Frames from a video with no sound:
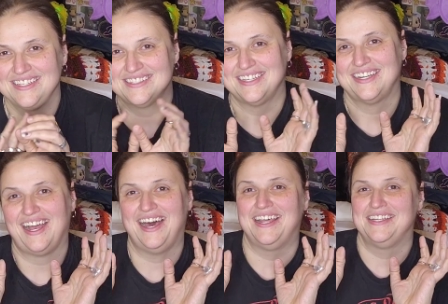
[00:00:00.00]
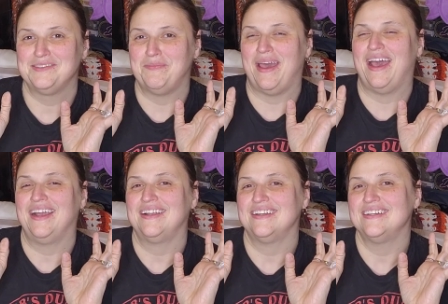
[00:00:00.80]
He's like on his
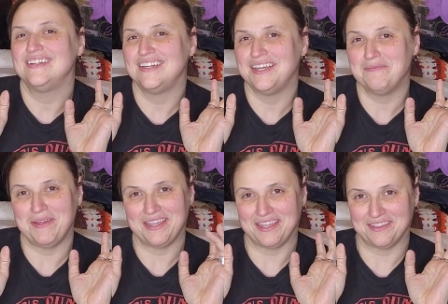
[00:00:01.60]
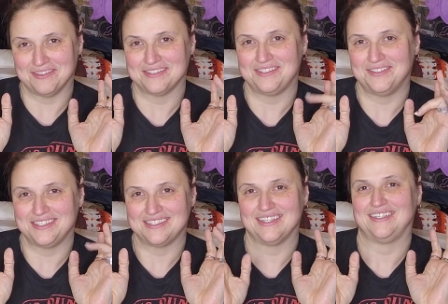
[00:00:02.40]
back and making those
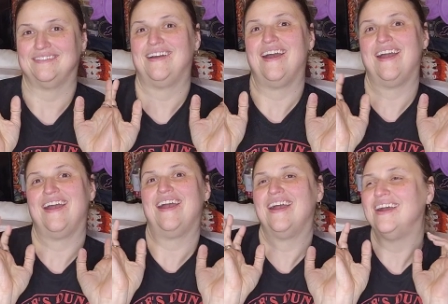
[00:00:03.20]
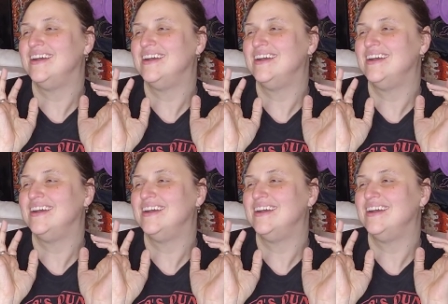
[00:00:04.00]
noises, like rah,